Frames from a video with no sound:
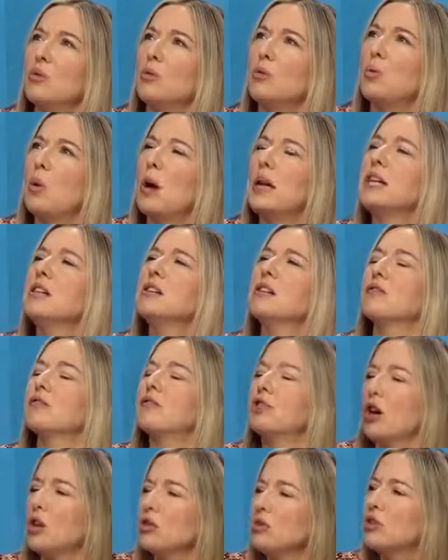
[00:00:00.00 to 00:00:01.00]
ways of
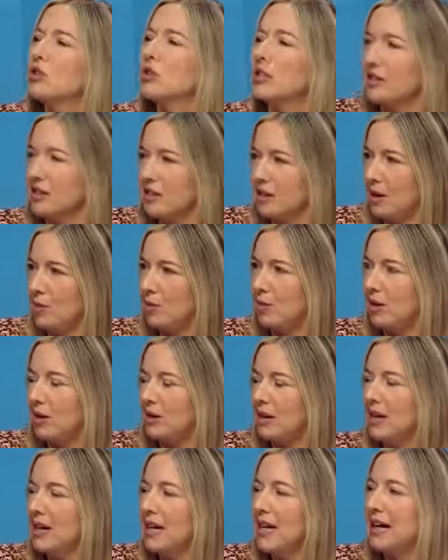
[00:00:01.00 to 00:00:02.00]
toasting
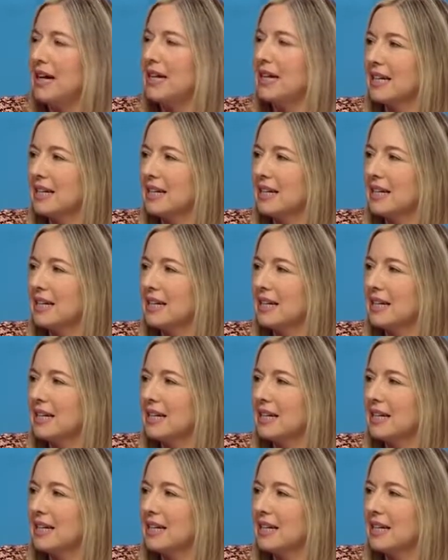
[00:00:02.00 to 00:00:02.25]
someone, and a